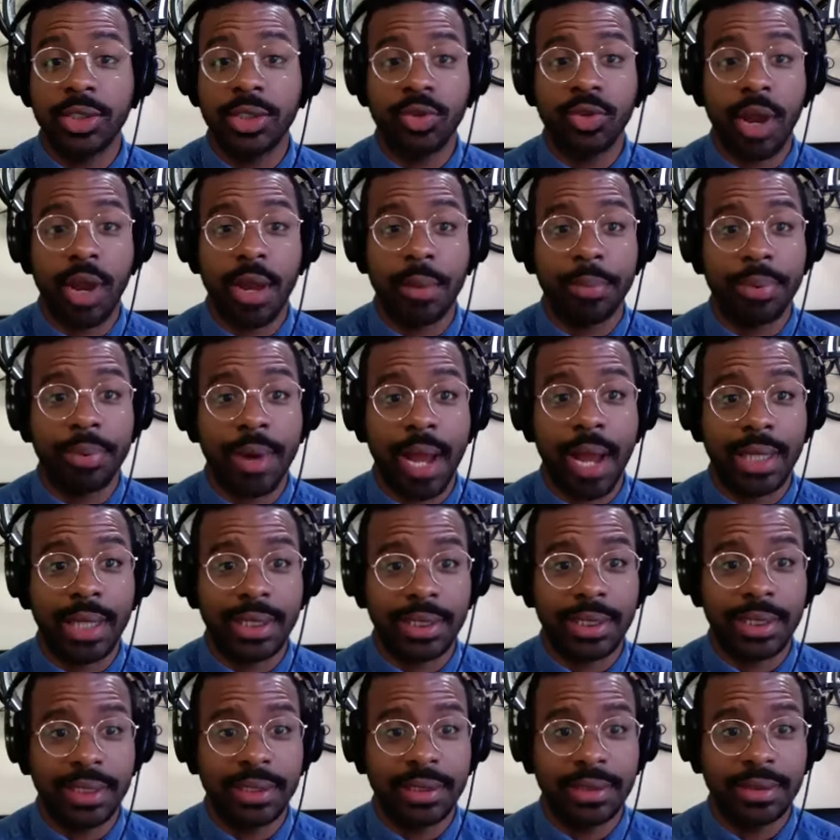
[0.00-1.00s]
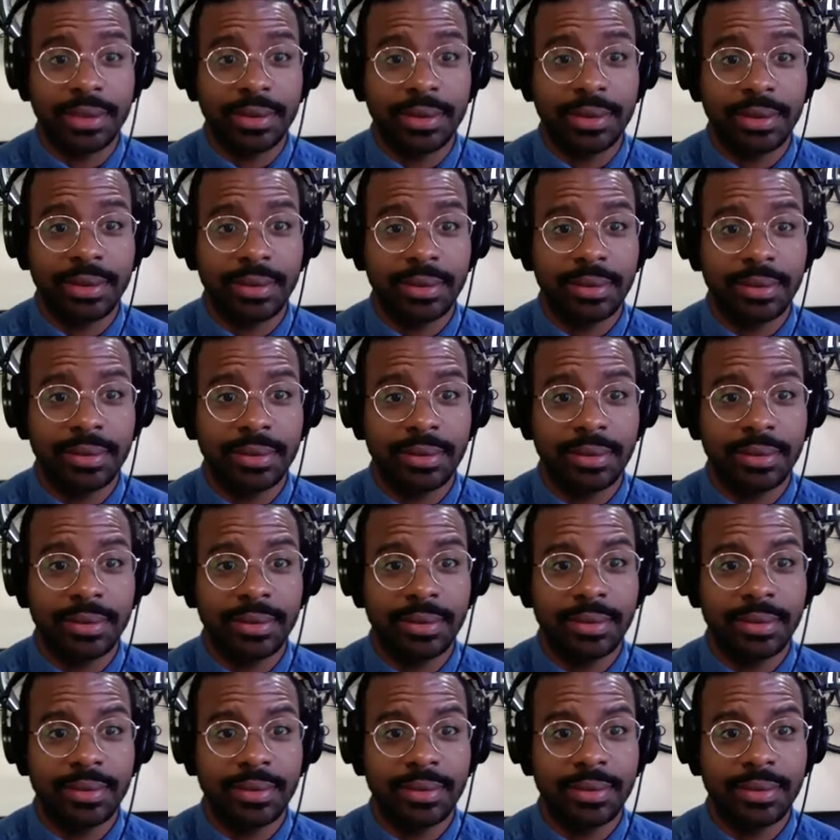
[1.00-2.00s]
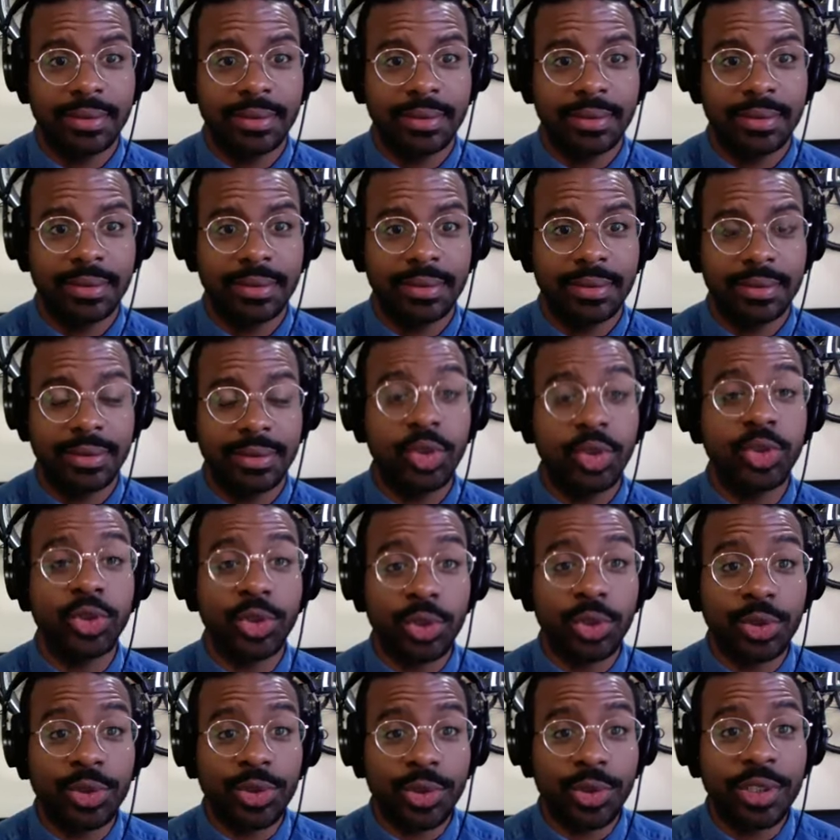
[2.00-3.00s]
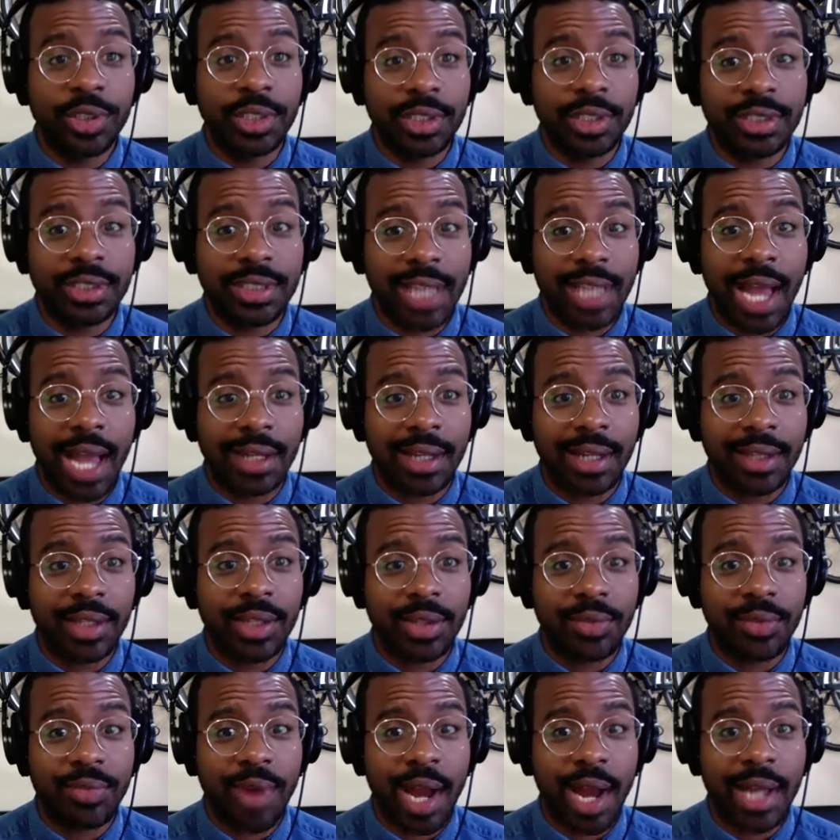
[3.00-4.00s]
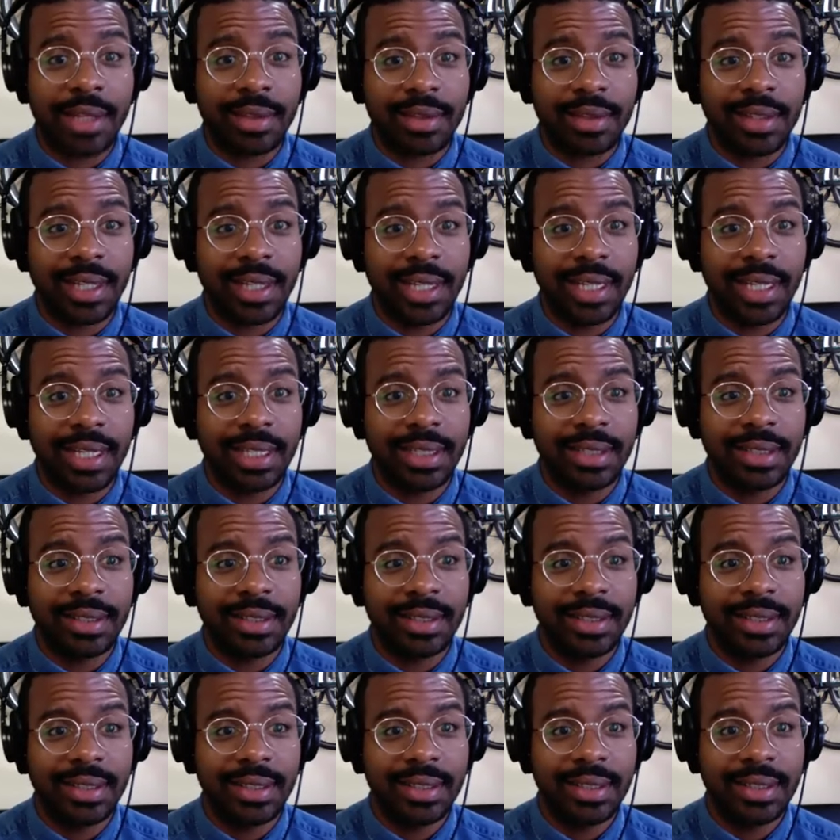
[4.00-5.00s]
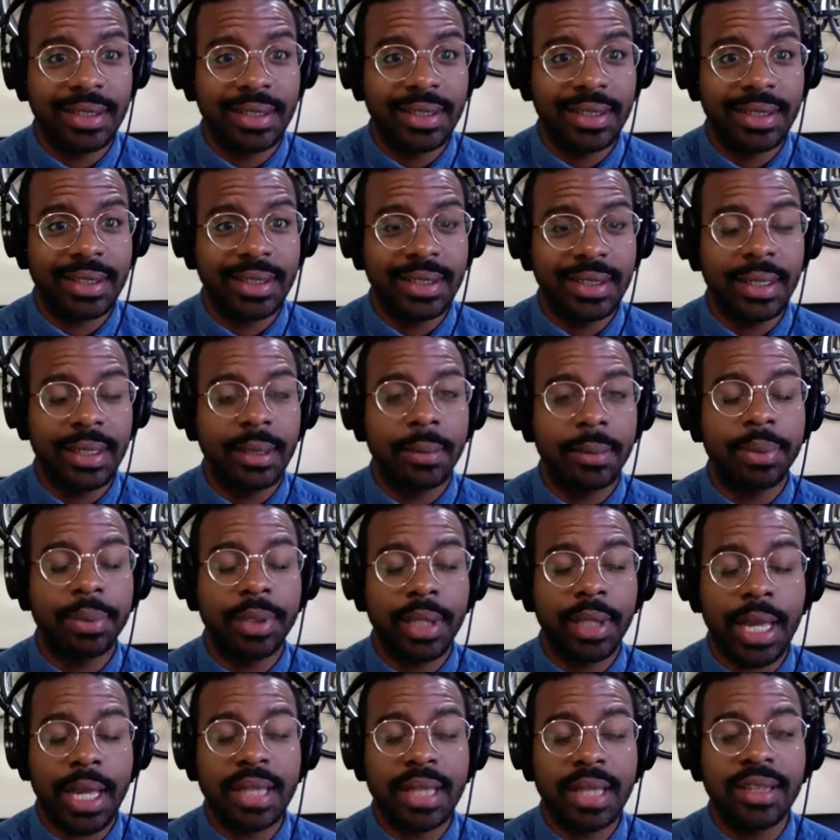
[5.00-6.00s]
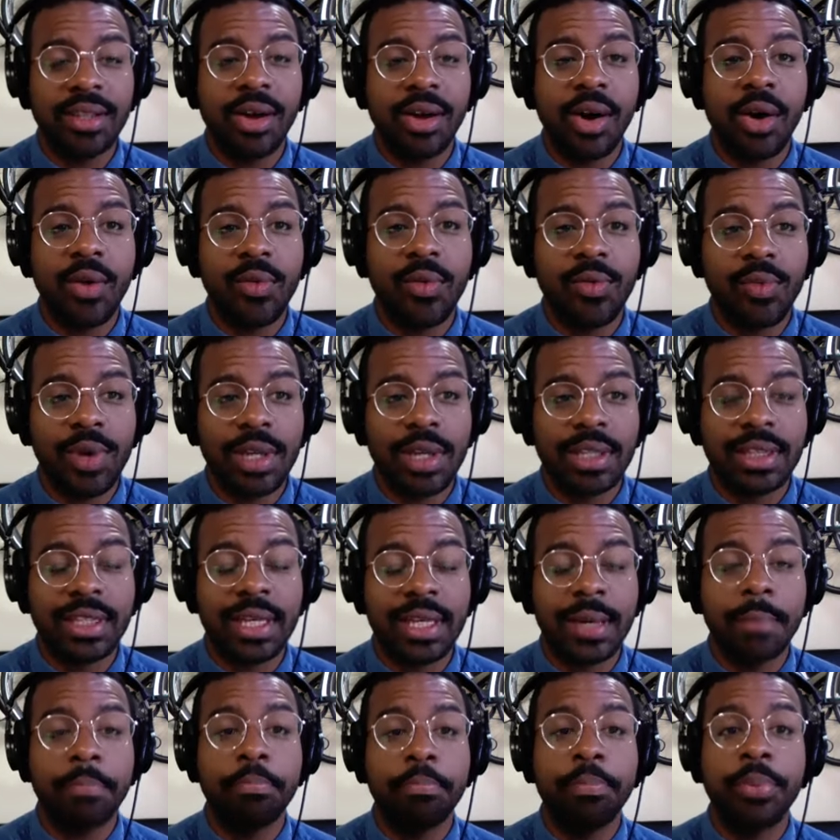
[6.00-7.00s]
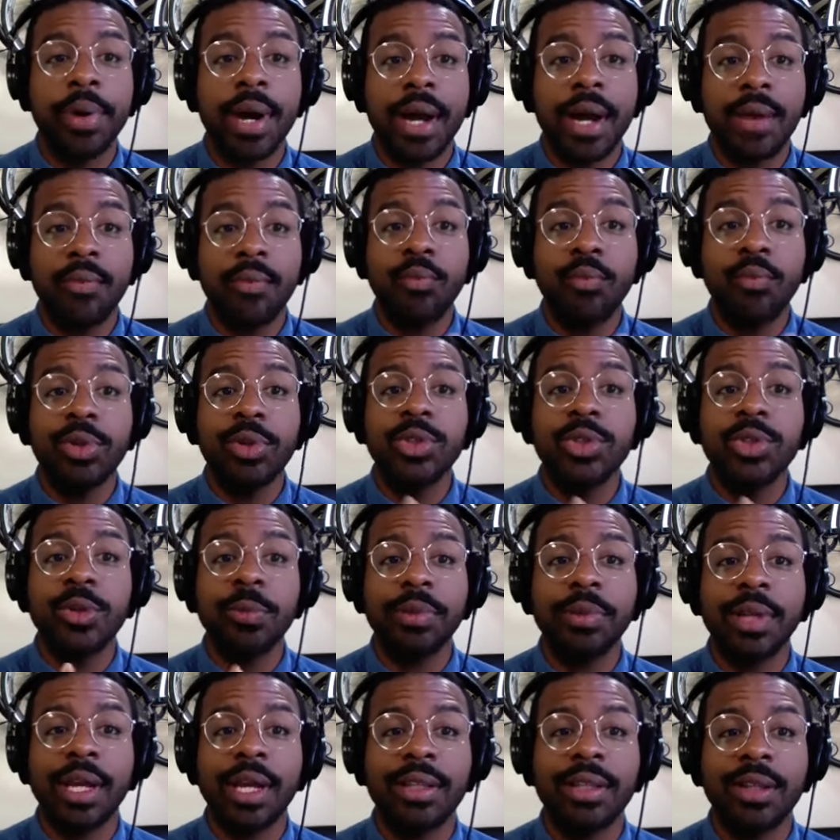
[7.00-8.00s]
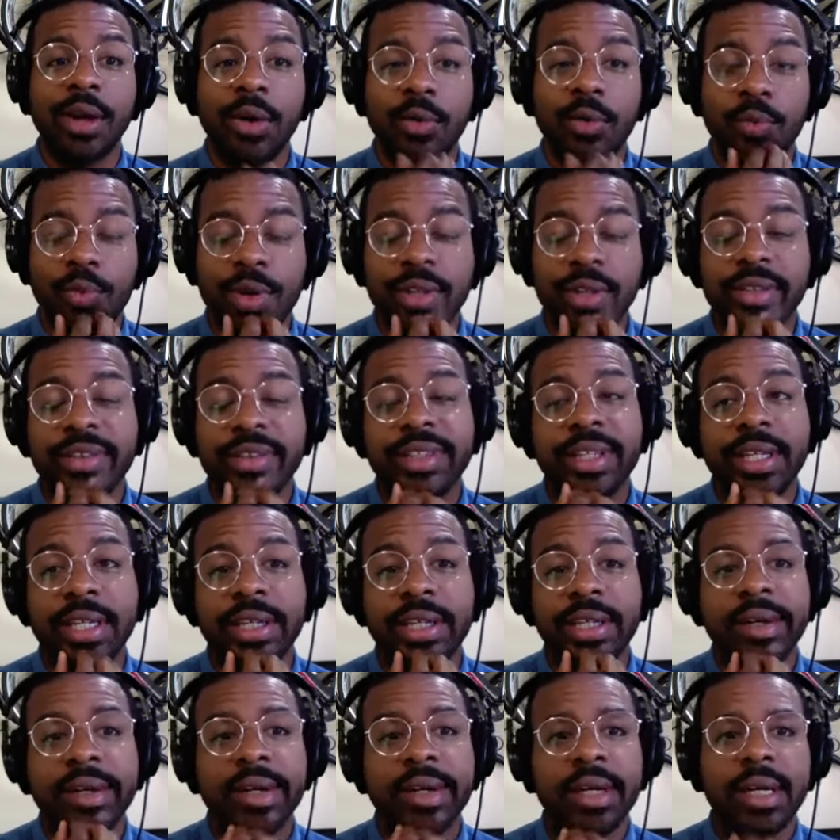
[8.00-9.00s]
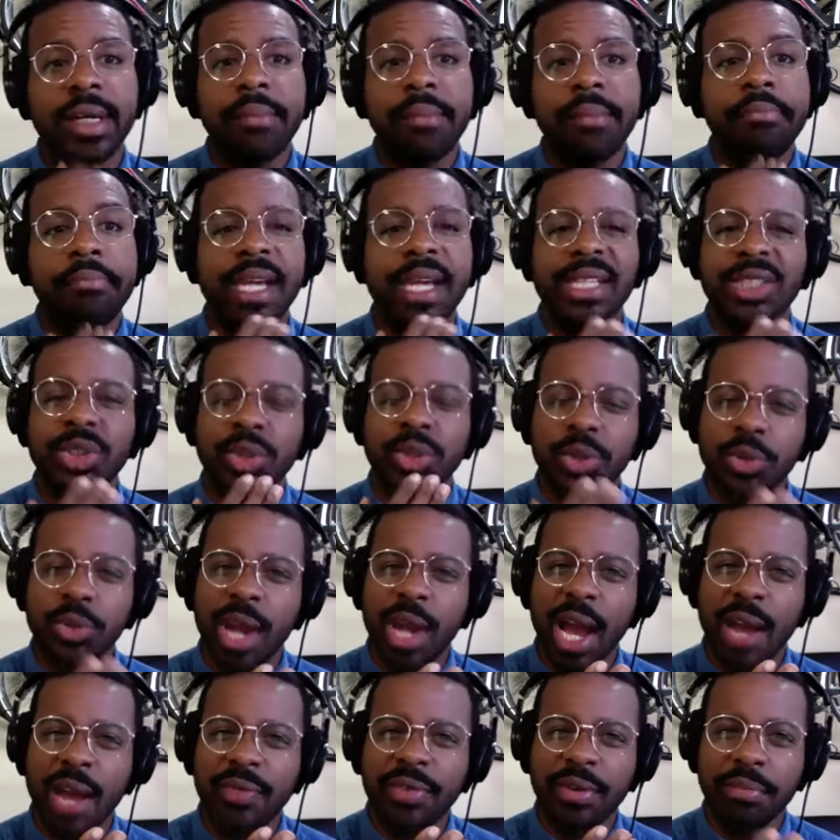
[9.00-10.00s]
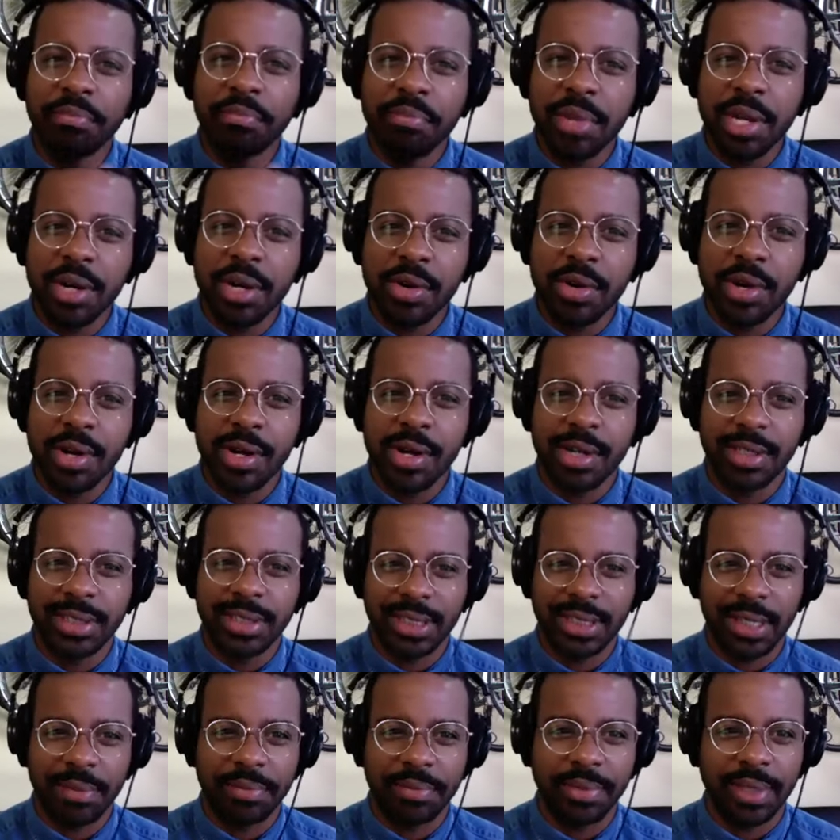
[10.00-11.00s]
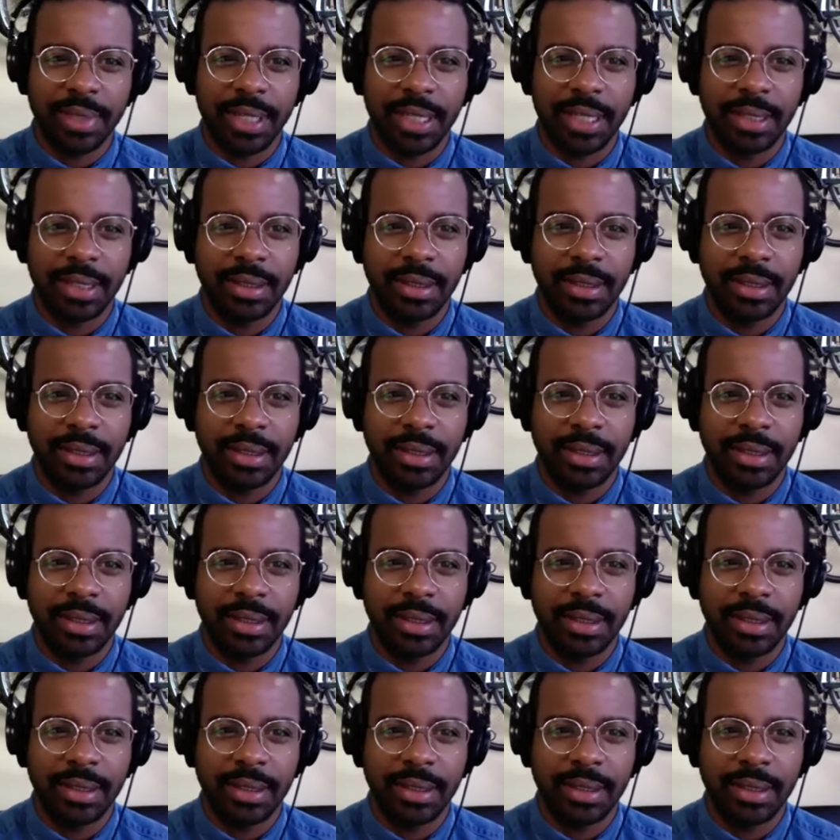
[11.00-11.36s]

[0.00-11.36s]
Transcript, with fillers: great practice. Yeah. You, you're doing exactly the right thing. Play along with it, but when you play along with it, make sure you have a mirror or something,